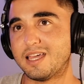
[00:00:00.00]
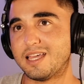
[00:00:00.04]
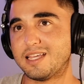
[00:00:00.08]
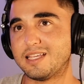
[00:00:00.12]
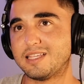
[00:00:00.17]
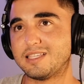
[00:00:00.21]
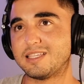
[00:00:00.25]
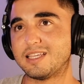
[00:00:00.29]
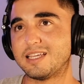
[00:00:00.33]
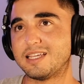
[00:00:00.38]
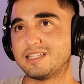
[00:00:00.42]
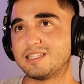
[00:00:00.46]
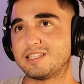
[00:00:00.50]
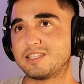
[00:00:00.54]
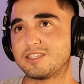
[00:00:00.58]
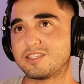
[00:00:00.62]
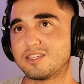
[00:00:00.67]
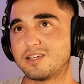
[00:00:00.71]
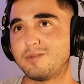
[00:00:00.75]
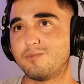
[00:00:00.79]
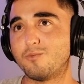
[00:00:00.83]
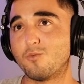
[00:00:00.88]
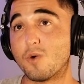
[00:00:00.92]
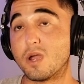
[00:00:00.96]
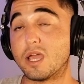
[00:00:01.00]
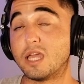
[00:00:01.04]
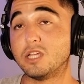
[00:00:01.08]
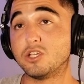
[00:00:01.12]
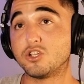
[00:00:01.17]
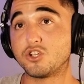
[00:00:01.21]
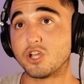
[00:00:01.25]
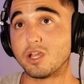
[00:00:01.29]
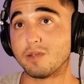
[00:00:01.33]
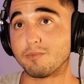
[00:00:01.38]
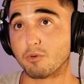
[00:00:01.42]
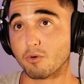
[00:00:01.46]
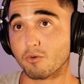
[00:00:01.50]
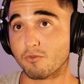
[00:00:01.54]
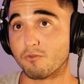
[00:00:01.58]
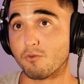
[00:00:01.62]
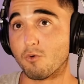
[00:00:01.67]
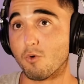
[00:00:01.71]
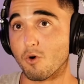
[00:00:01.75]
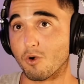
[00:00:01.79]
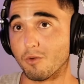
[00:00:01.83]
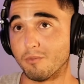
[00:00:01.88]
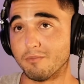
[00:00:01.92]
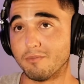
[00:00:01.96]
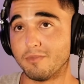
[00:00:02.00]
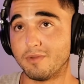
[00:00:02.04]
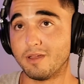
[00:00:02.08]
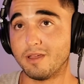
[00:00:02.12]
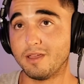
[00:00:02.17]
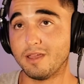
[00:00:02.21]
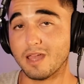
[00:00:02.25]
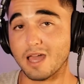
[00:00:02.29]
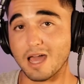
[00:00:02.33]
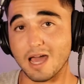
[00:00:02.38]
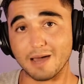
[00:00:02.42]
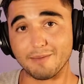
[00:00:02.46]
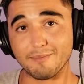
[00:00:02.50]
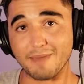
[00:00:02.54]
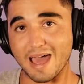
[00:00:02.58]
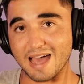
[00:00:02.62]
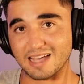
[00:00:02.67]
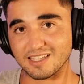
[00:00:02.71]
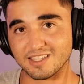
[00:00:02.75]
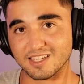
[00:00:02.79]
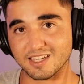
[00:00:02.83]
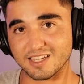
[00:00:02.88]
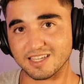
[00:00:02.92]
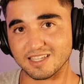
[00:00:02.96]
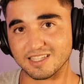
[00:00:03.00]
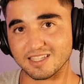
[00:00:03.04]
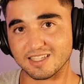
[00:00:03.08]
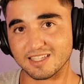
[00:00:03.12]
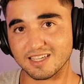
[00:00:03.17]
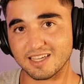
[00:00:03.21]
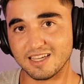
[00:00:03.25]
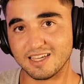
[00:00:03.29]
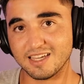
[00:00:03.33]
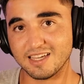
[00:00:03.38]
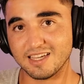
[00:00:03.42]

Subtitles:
is in some way, shape, or form a masochist.